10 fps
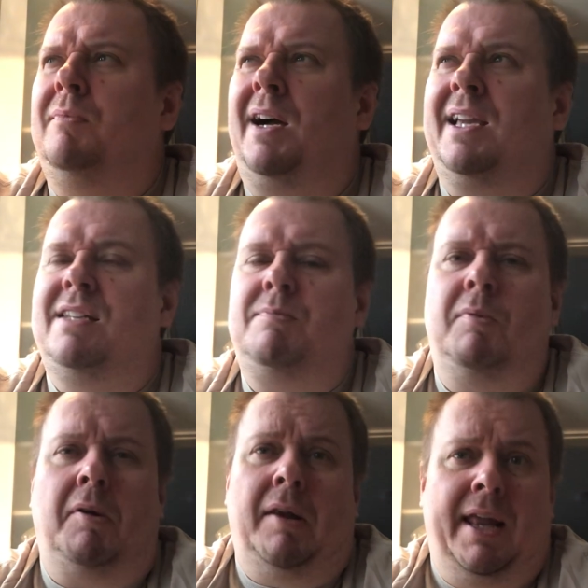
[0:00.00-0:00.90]
I guess,
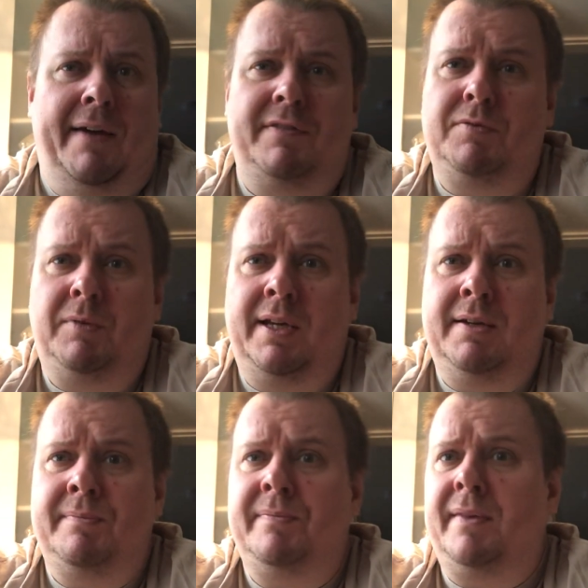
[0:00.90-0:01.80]
more left
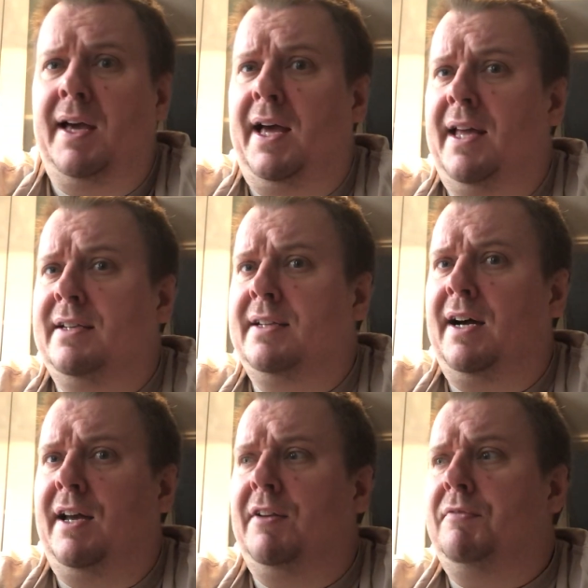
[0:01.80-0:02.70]
wing and
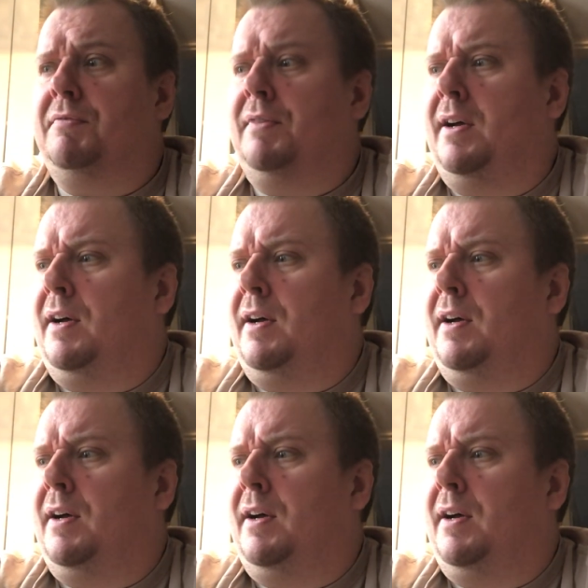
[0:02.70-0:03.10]
kind of